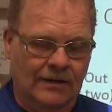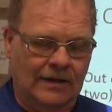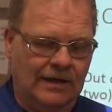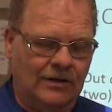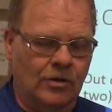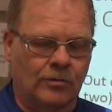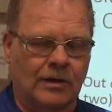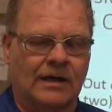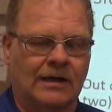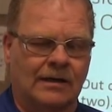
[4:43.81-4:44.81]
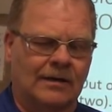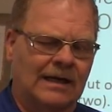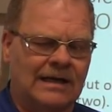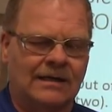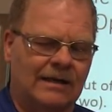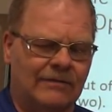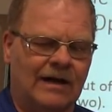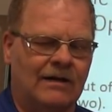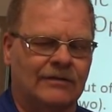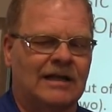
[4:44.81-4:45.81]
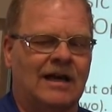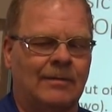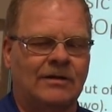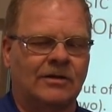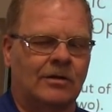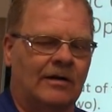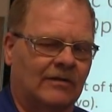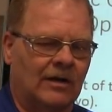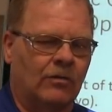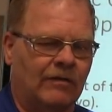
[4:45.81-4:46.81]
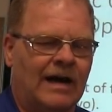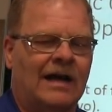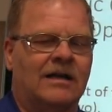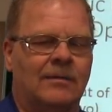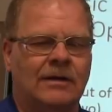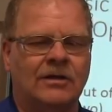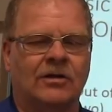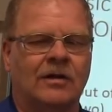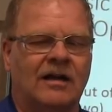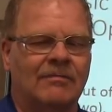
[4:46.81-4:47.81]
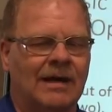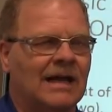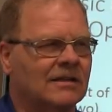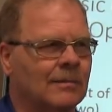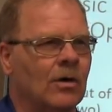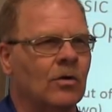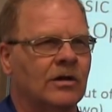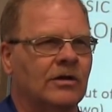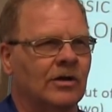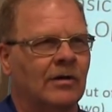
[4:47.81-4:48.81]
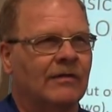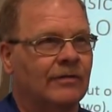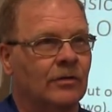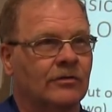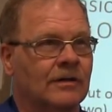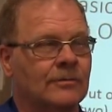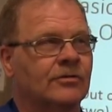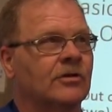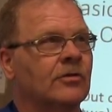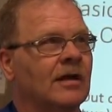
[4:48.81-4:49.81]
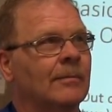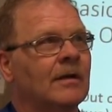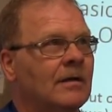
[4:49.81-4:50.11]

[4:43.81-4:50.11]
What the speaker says: and you're running late at valve time, and you're going to have low vacuum, and you're going to have black smoke, and you're going to have fuel trim screwed up